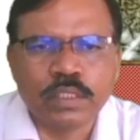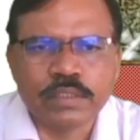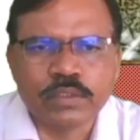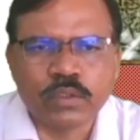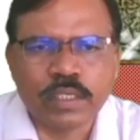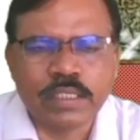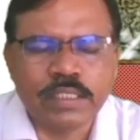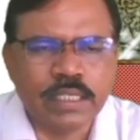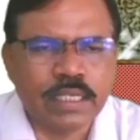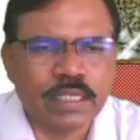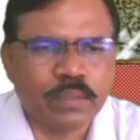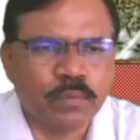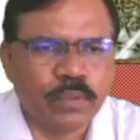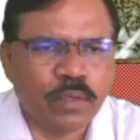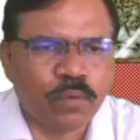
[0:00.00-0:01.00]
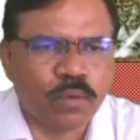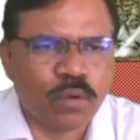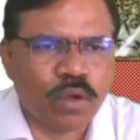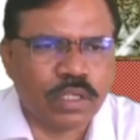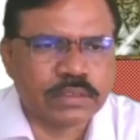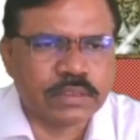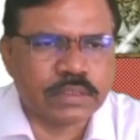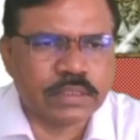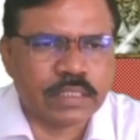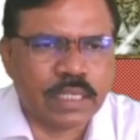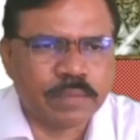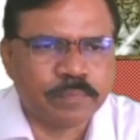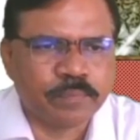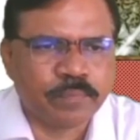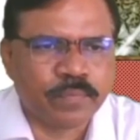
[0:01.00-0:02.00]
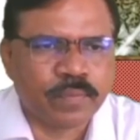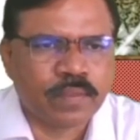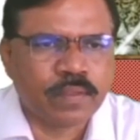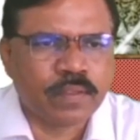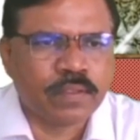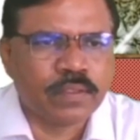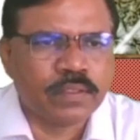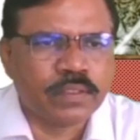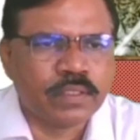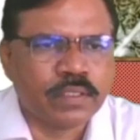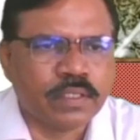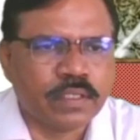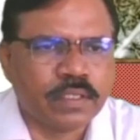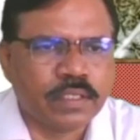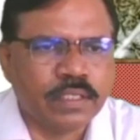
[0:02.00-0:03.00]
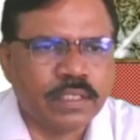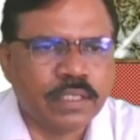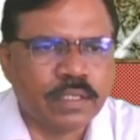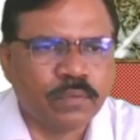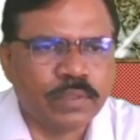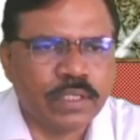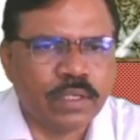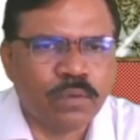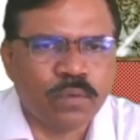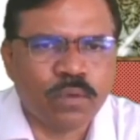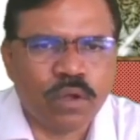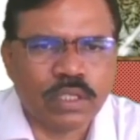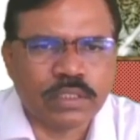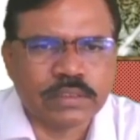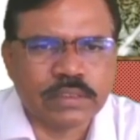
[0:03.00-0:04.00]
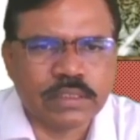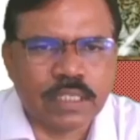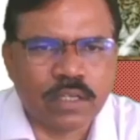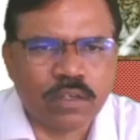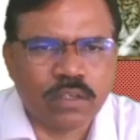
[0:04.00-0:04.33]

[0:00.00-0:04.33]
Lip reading: Sorry, here we have cos theta. Here we have cos theta,